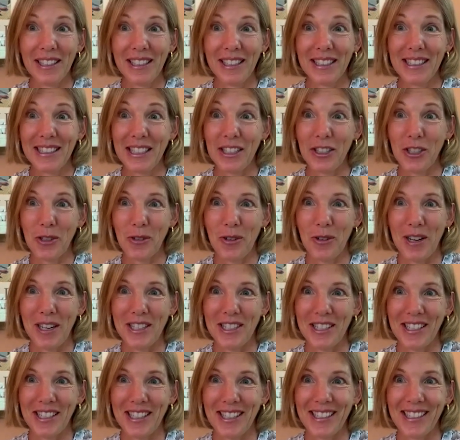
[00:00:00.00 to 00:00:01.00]

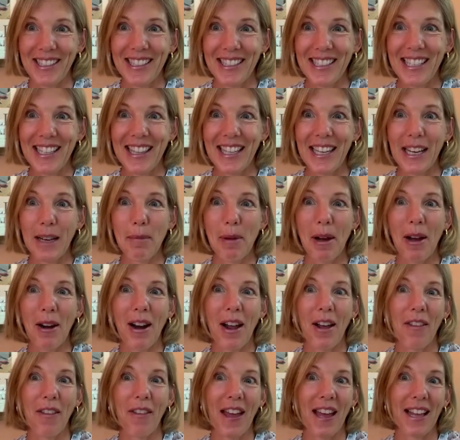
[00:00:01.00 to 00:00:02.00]
situation to think about
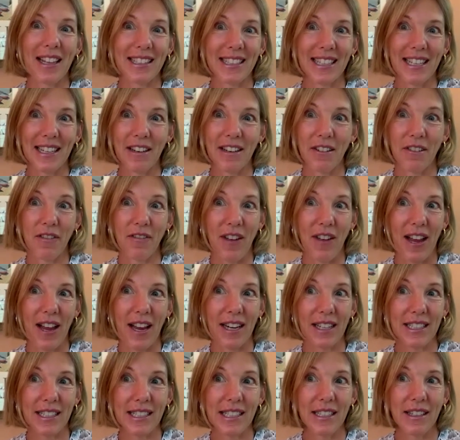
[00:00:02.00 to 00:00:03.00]
how that's going to
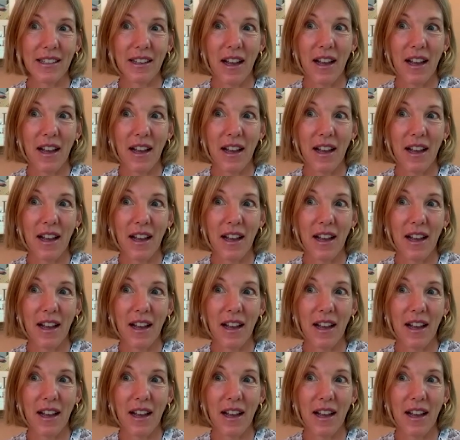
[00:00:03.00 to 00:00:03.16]
affect